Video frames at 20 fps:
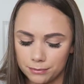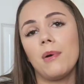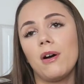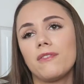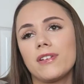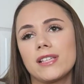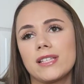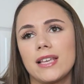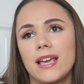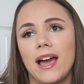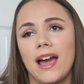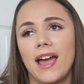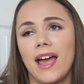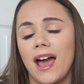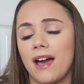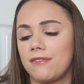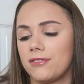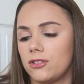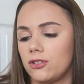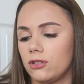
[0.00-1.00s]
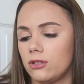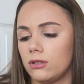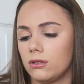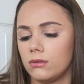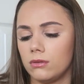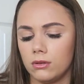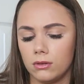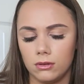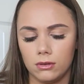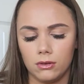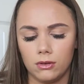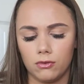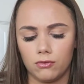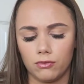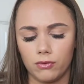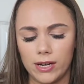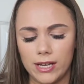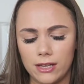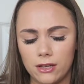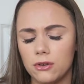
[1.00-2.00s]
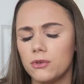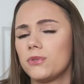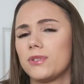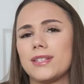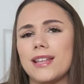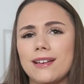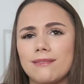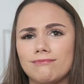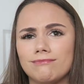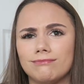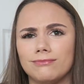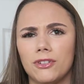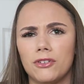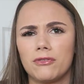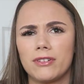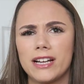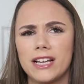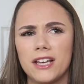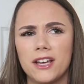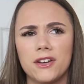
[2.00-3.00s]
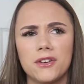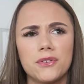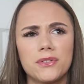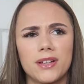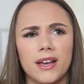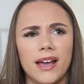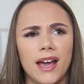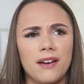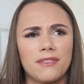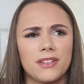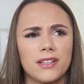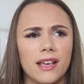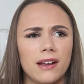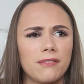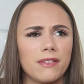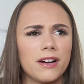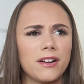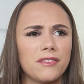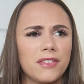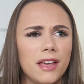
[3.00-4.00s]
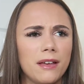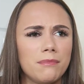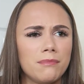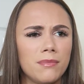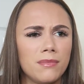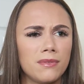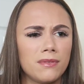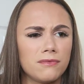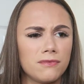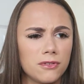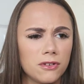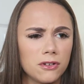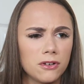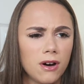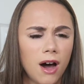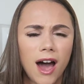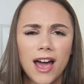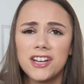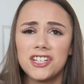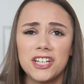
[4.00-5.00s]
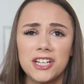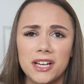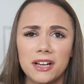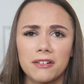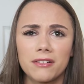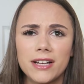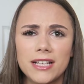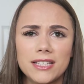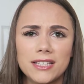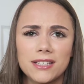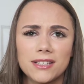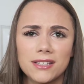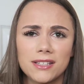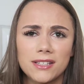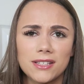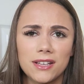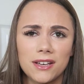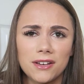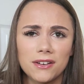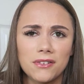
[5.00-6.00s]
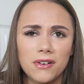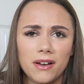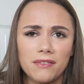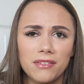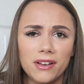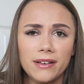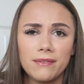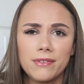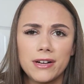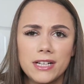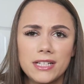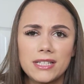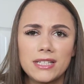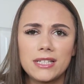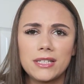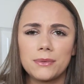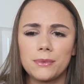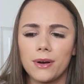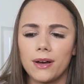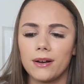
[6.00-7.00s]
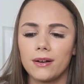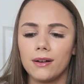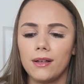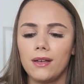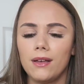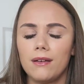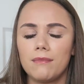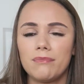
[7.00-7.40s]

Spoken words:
Obviously I have to reuse them, not reuse, I have to get rid of them for hygienic reasons, so I'm getting rid of this one.